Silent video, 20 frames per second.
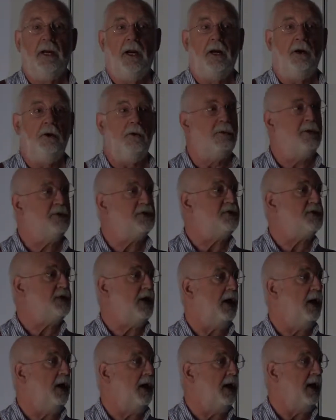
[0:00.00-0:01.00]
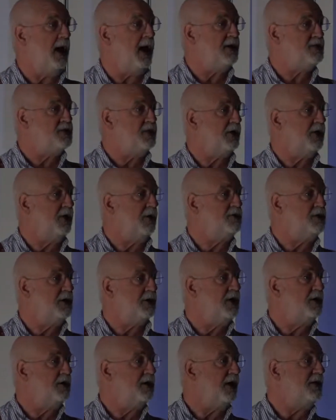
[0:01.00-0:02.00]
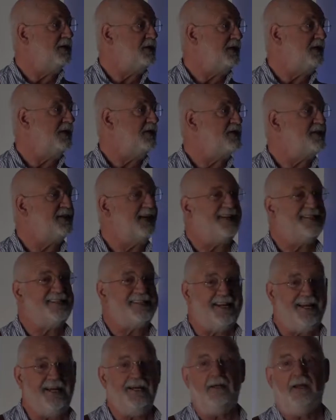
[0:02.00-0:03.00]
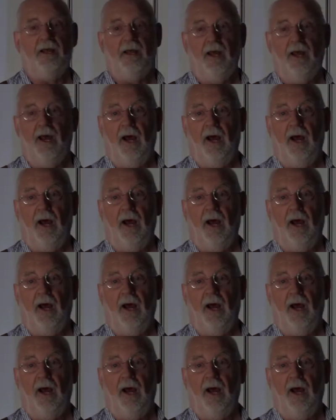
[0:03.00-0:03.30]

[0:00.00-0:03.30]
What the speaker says: who was executed in 1916,